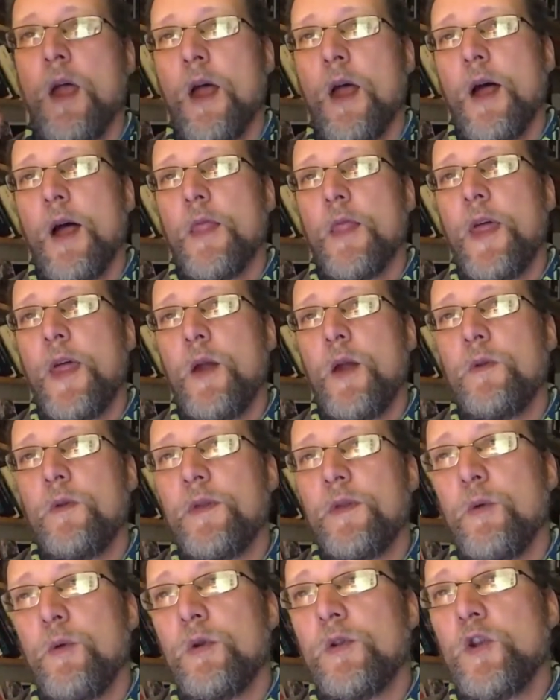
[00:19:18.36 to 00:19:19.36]
they
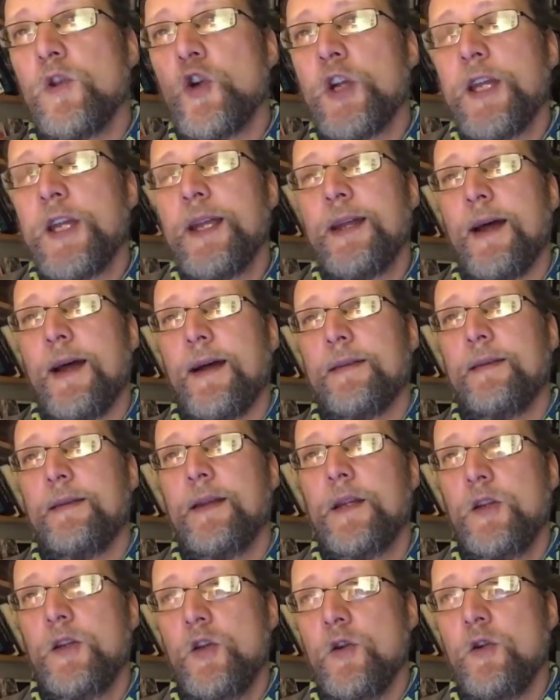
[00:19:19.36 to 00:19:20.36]
were looking at a
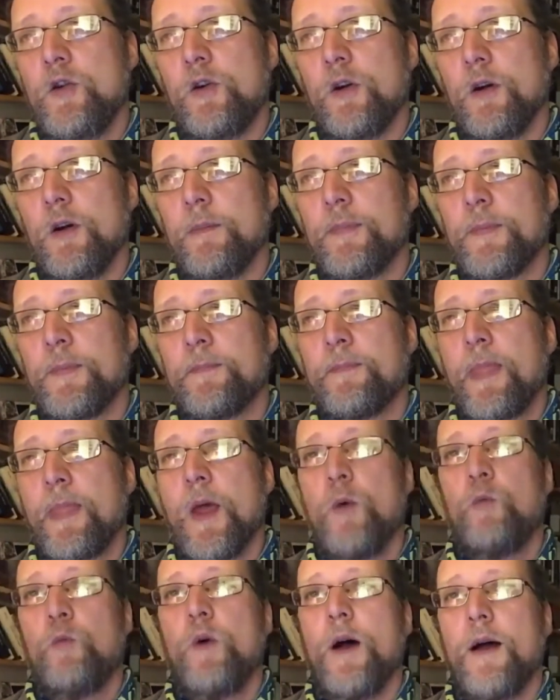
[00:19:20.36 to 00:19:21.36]
Europe
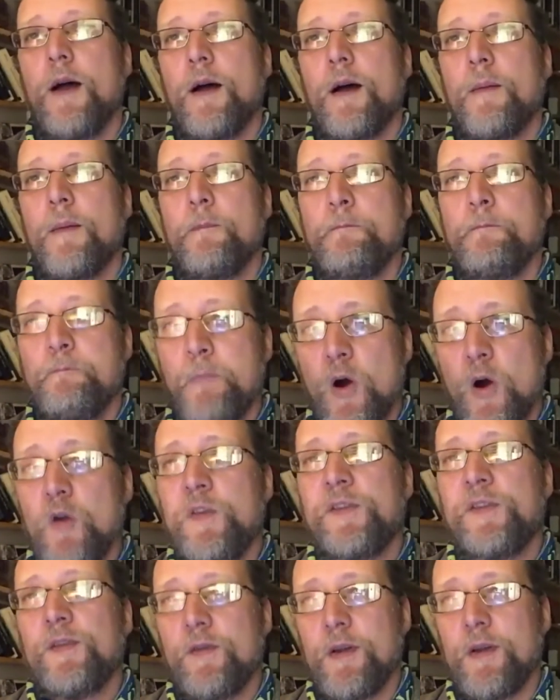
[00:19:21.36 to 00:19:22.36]
where
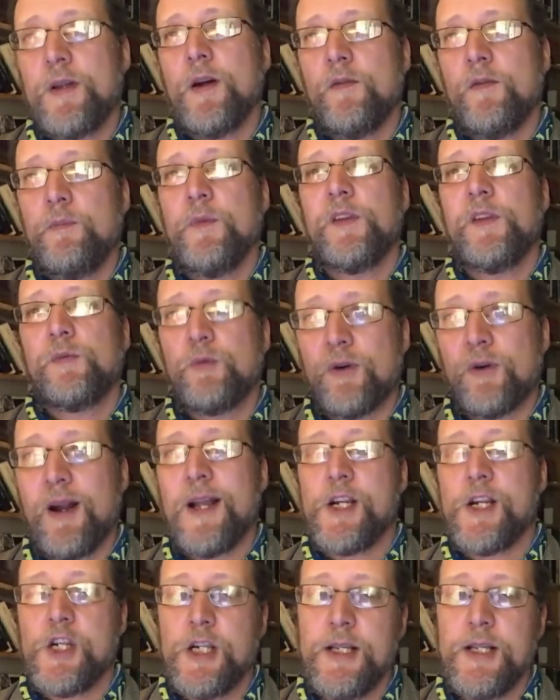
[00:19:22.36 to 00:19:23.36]
most of the governments were
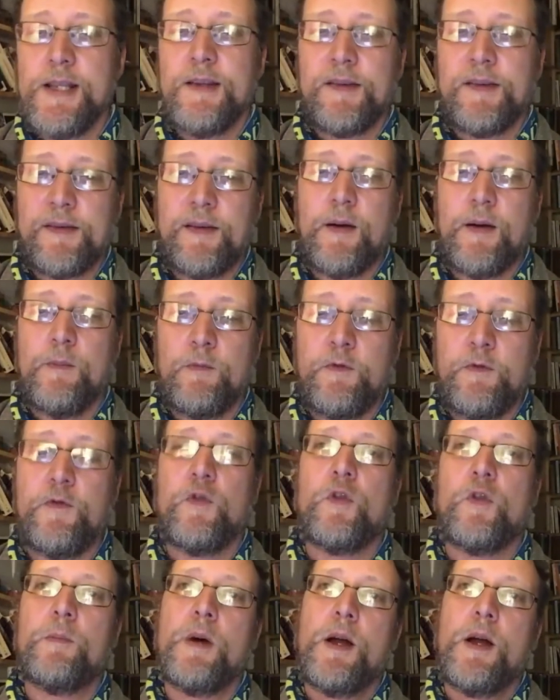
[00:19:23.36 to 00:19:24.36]
actually in some
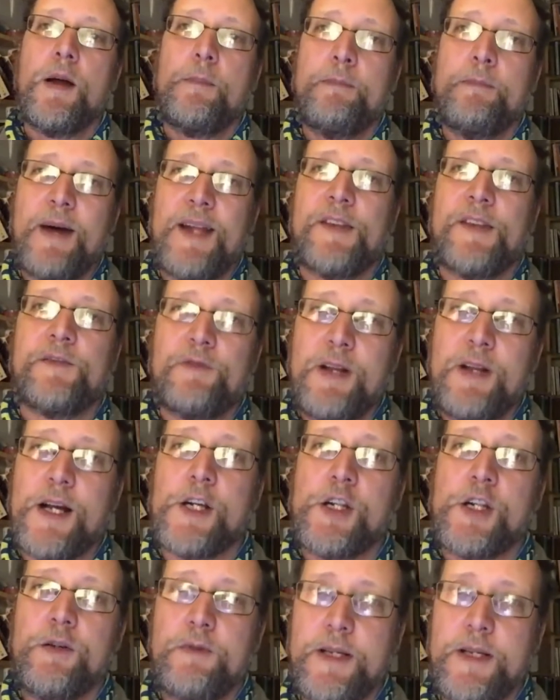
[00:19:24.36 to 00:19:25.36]
form mass
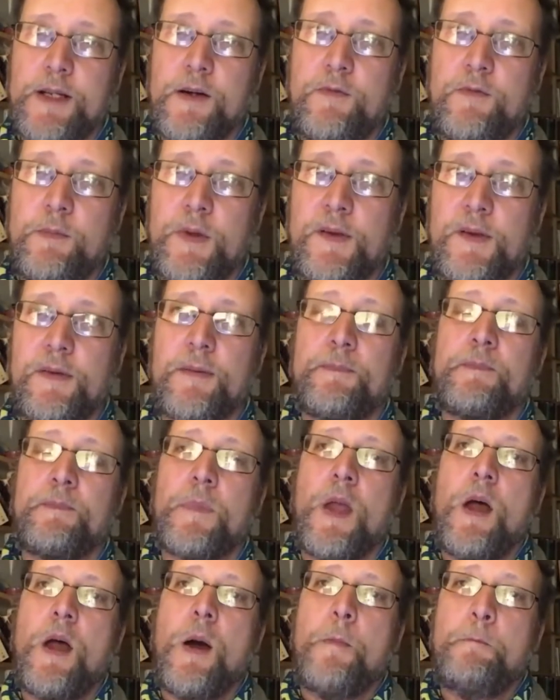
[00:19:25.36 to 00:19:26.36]
reactionary governments.
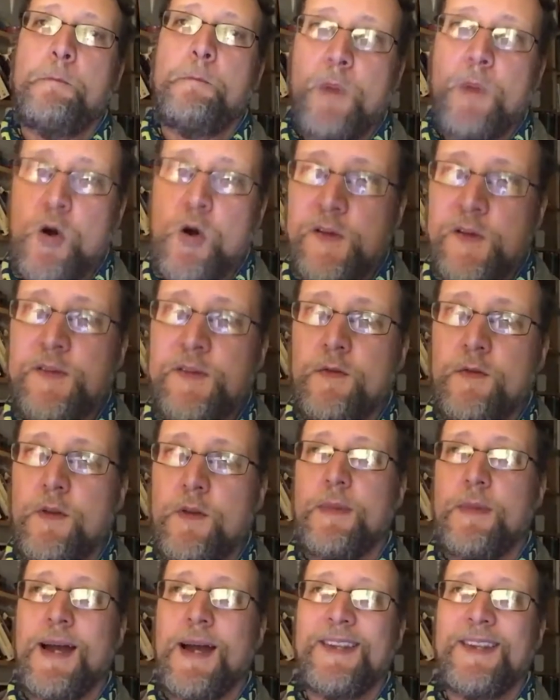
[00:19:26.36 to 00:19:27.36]
Most of
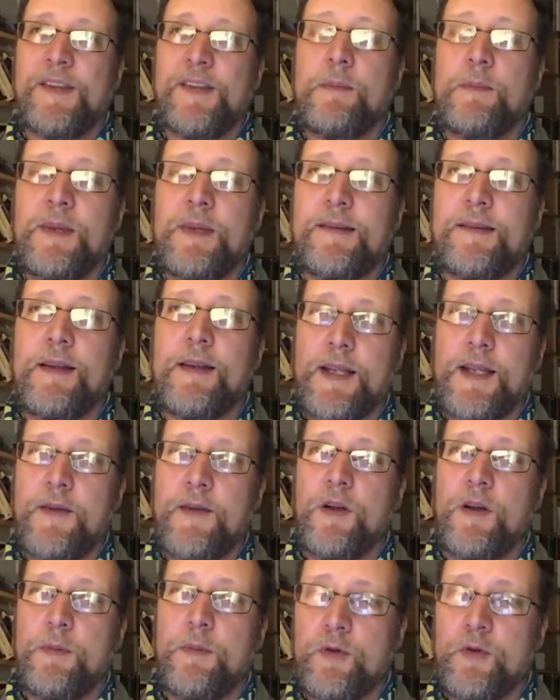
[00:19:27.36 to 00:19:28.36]
them had to some extent given
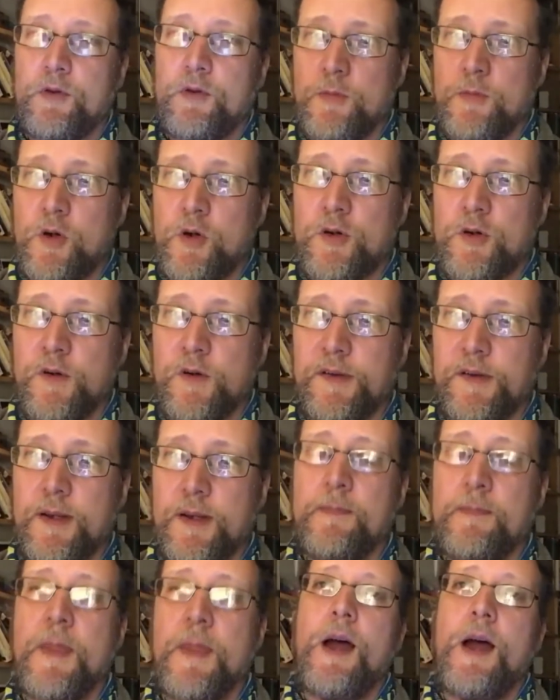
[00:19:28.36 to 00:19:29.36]
up on democracy.
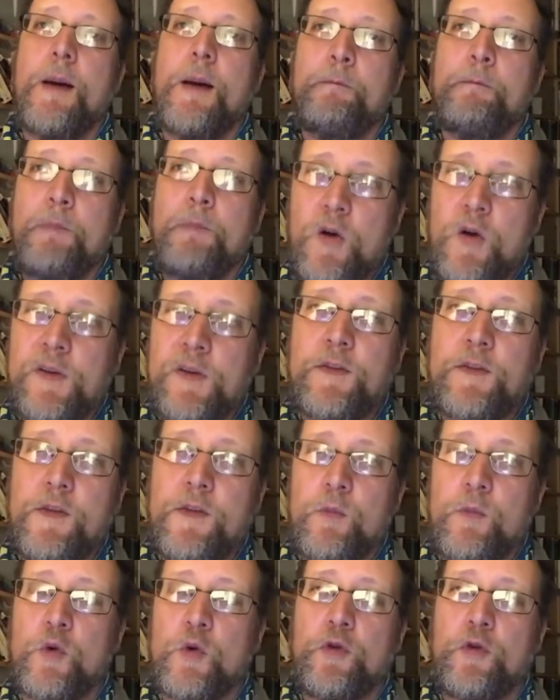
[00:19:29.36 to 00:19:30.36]
Most of them
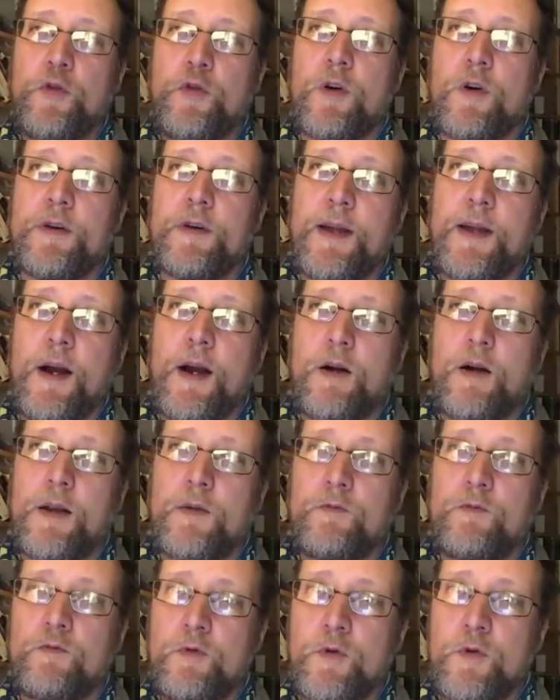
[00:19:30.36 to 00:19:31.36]
were
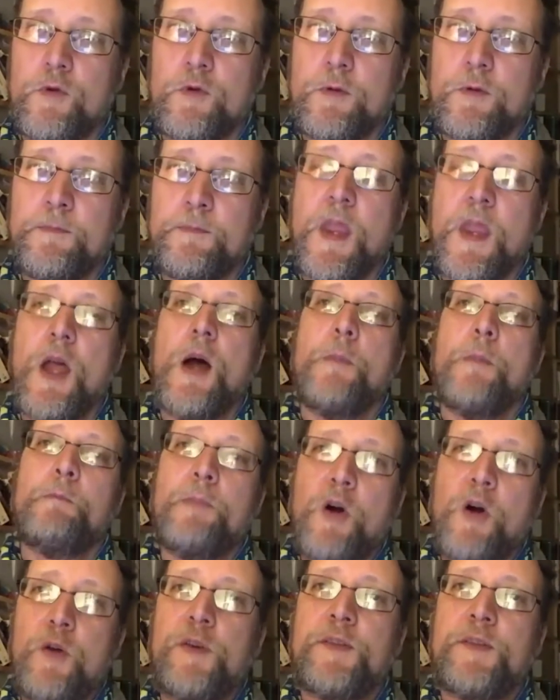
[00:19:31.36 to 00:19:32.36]
authoritarian rule.
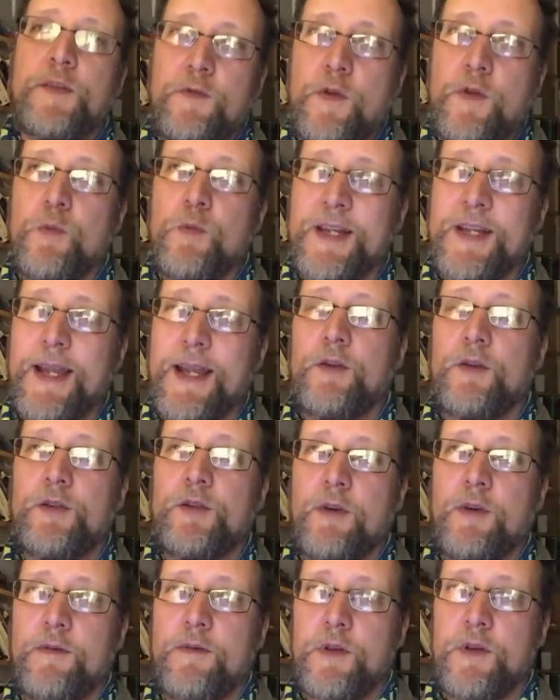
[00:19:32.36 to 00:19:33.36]
Most of them were
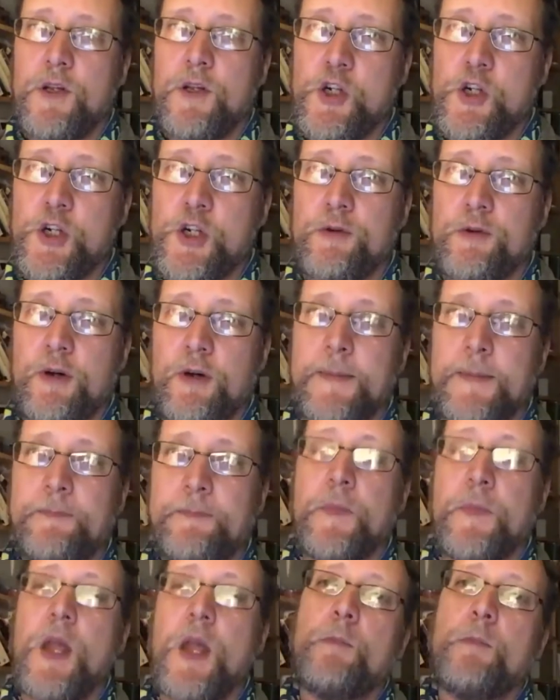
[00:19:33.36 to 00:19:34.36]
counter-revolutionary.
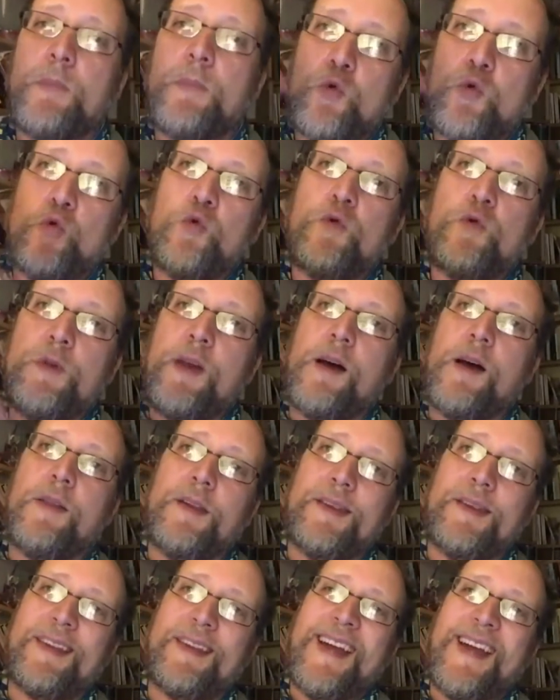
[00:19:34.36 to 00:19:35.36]
But all the
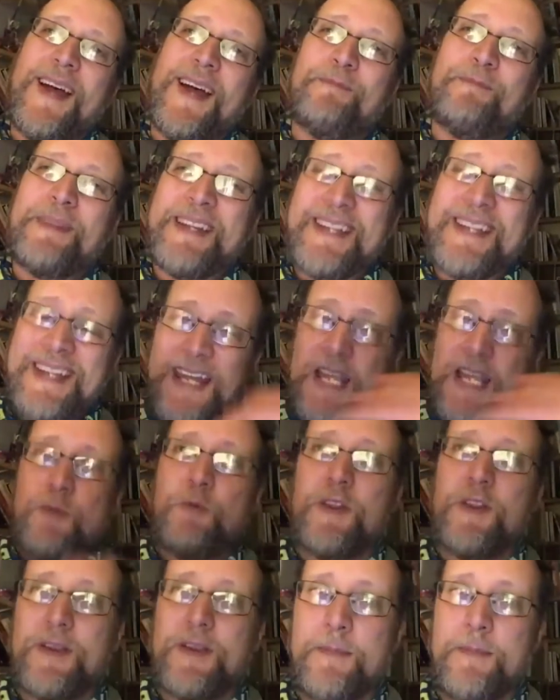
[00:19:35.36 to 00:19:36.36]
others begin
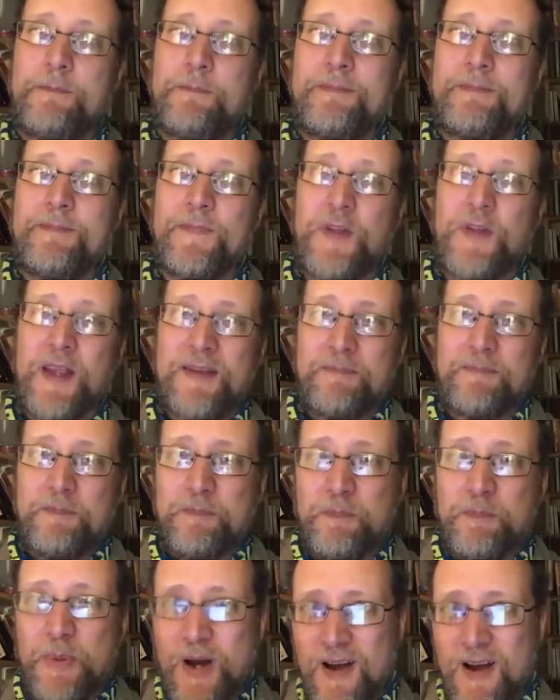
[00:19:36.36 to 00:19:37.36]
with a
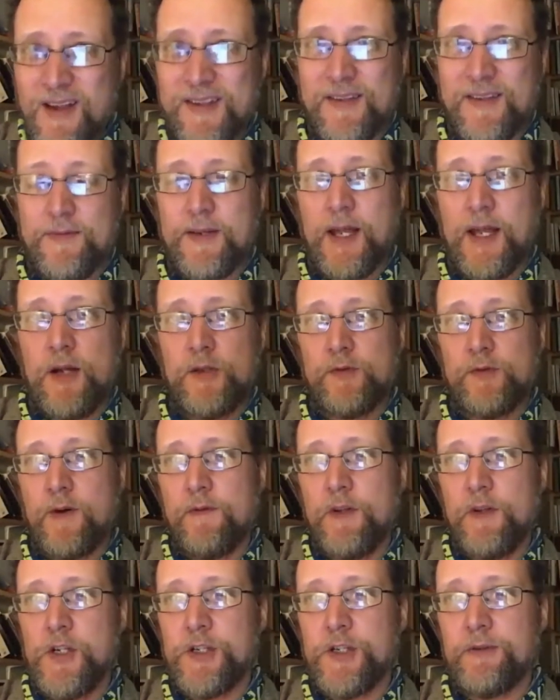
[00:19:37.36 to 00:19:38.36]
burst of
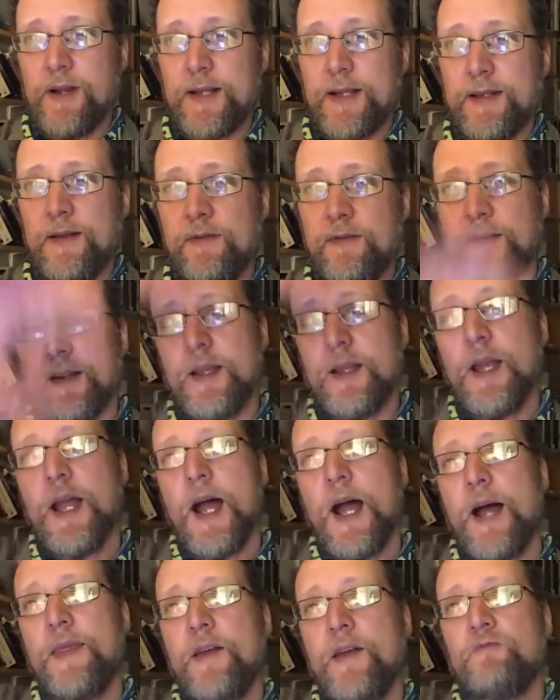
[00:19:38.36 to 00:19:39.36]
counter-revolutionary activity
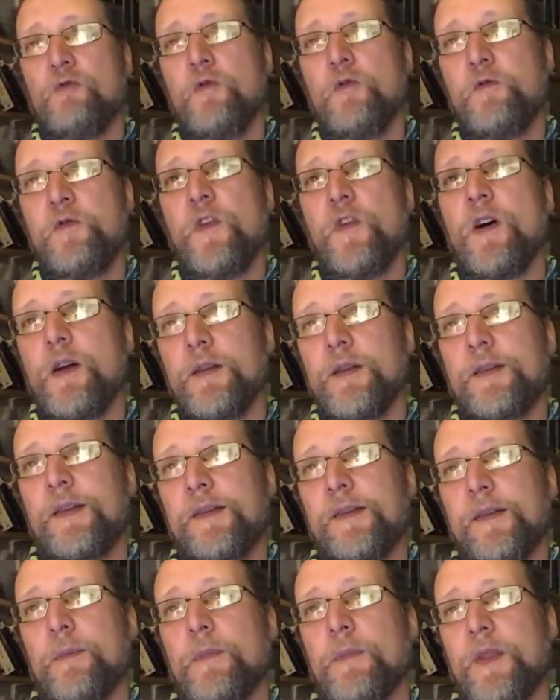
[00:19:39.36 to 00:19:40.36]
and then revert to
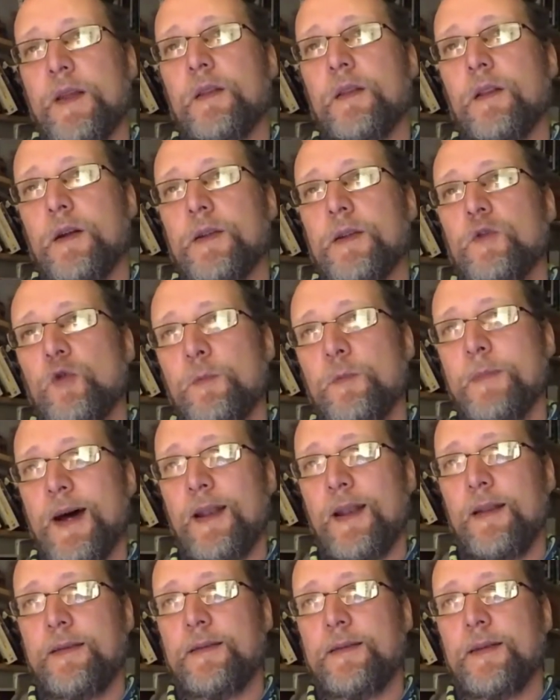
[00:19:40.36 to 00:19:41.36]
something like
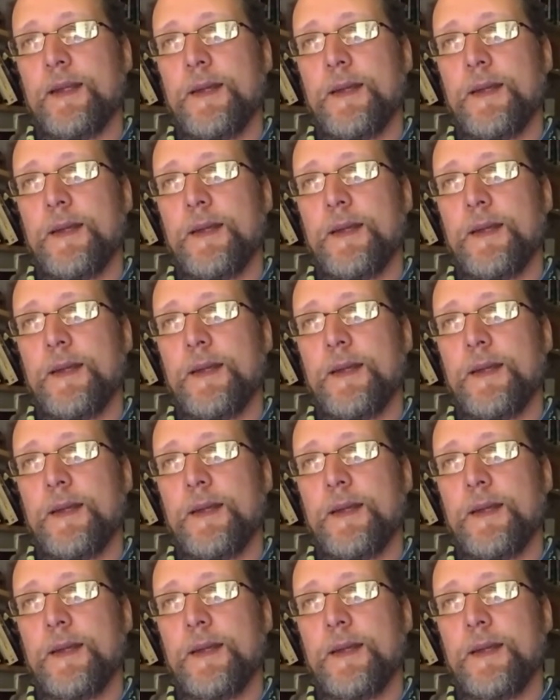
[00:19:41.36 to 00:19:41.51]
normality.